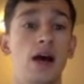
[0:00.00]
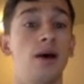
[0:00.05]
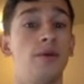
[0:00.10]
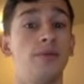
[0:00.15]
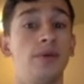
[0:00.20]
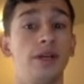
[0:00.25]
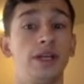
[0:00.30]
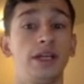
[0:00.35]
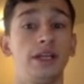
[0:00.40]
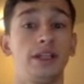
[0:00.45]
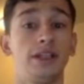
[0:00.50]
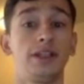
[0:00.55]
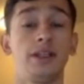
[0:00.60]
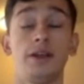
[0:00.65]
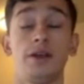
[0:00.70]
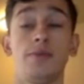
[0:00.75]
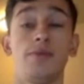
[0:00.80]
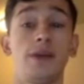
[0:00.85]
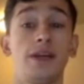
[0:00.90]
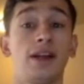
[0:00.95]
but
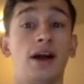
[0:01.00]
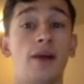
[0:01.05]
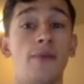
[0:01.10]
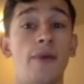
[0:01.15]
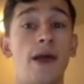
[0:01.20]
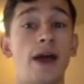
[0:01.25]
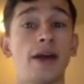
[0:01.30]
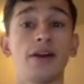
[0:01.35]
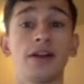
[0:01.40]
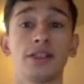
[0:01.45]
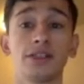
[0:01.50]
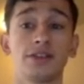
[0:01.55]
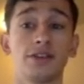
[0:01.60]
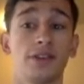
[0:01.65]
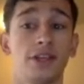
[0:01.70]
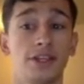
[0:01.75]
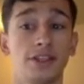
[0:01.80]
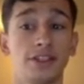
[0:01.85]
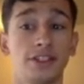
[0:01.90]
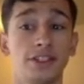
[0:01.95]
it may not matter, and so
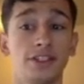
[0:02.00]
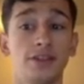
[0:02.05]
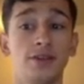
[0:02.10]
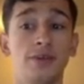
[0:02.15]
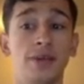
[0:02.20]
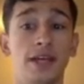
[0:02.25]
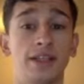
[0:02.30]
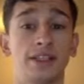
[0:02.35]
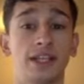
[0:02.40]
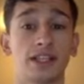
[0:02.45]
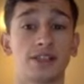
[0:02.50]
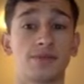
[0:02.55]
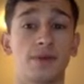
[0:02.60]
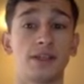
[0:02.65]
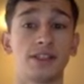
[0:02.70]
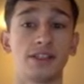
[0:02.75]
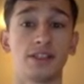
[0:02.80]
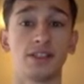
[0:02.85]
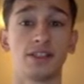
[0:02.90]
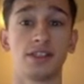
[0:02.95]
they could still be as
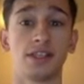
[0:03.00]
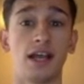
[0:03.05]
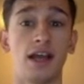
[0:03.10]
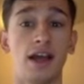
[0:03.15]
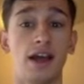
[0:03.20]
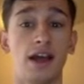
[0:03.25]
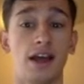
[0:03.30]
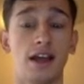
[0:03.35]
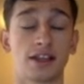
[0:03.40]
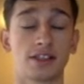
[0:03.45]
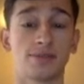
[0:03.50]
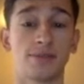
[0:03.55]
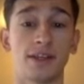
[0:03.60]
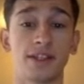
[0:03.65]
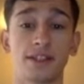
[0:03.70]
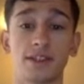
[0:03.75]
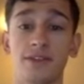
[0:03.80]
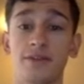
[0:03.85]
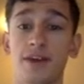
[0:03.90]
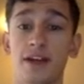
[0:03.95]

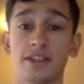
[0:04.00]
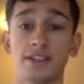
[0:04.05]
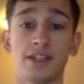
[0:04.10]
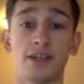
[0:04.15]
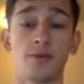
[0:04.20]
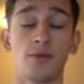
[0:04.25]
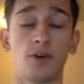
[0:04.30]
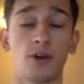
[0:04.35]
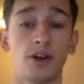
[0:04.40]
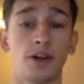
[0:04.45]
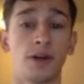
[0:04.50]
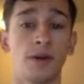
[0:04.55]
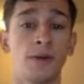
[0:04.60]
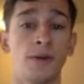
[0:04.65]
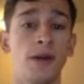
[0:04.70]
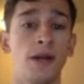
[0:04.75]
expensive as they were